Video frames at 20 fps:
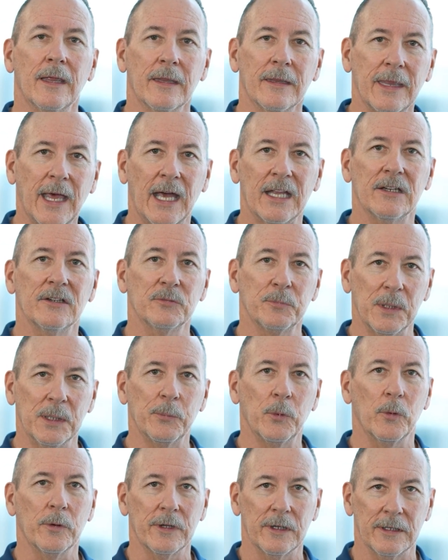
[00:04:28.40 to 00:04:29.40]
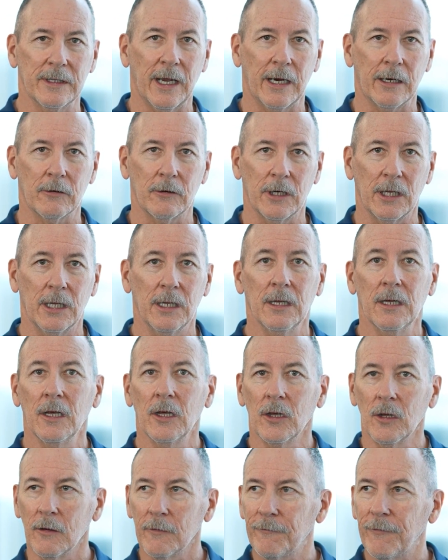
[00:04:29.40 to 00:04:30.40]
That is people with integrity.
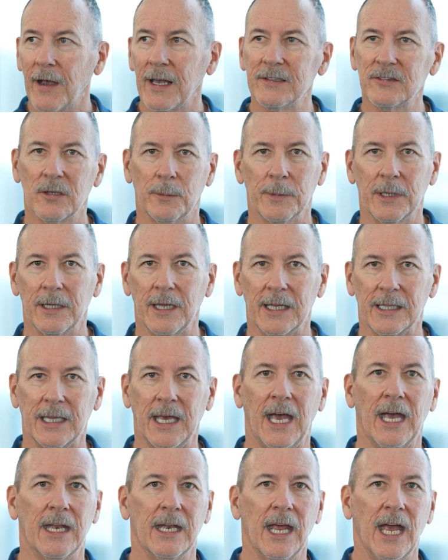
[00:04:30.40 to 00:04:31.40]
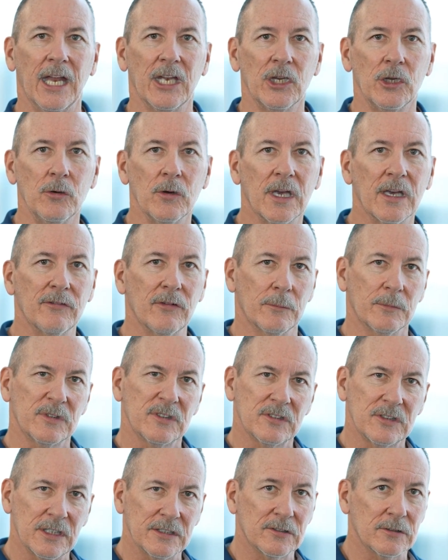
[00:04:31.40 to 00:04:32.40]
You find somebody like that and you give them
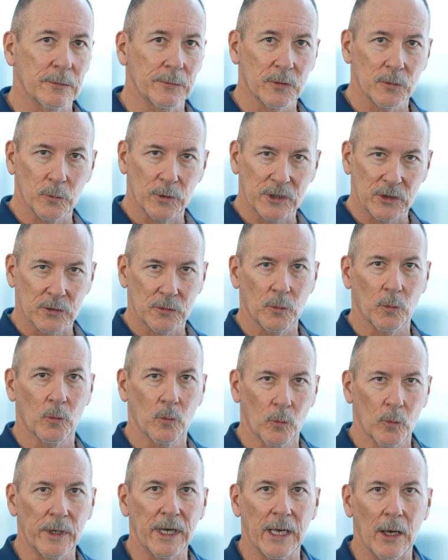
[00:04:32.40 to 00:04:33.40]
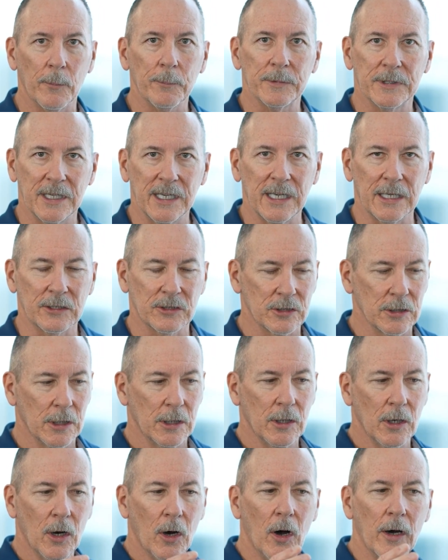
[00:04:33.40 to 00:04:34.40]
systems, which we help teach,
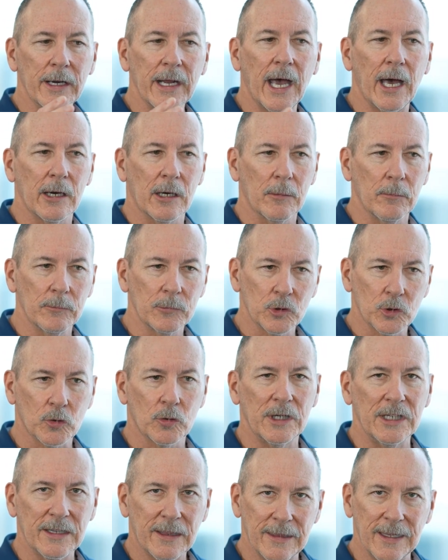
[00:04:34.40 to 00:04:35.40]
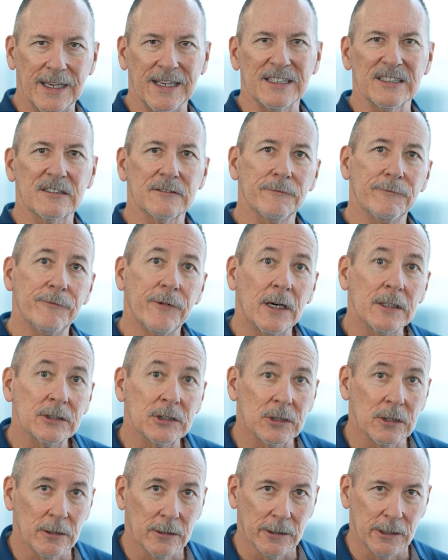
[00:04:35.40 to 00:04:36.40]
on how to treat things
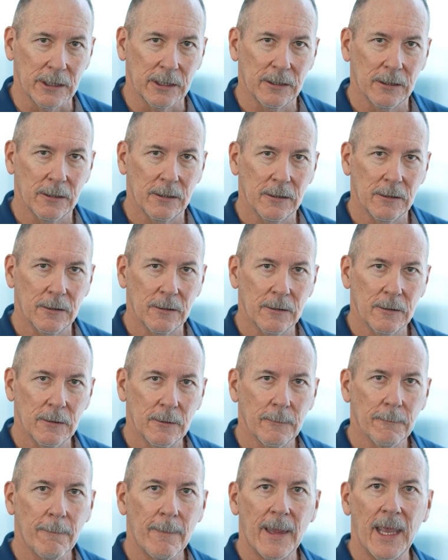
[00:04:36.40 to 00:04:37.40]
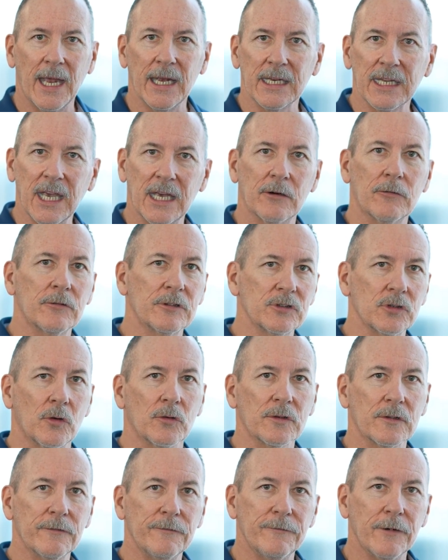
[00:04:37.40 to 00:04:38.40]
functionally and get
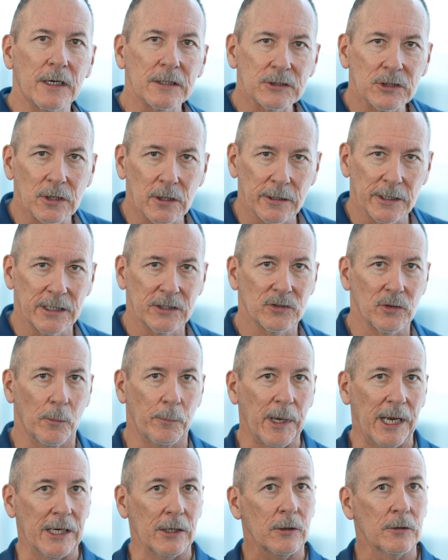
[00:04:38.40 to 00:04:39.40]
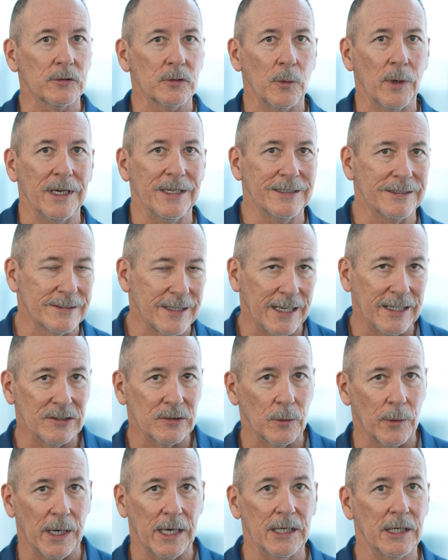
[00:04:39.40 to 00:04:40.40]
results functionally so pain goes away and stays
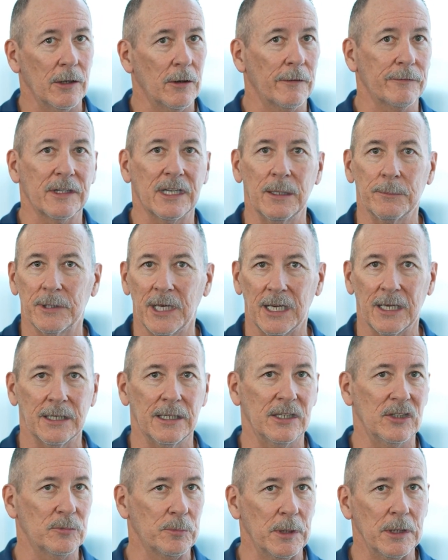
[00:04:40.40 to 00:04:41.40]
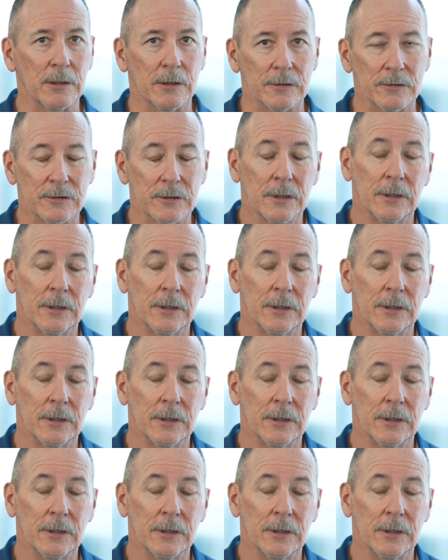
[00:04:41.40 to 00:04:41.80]
away and you don't have to keep taking these pills.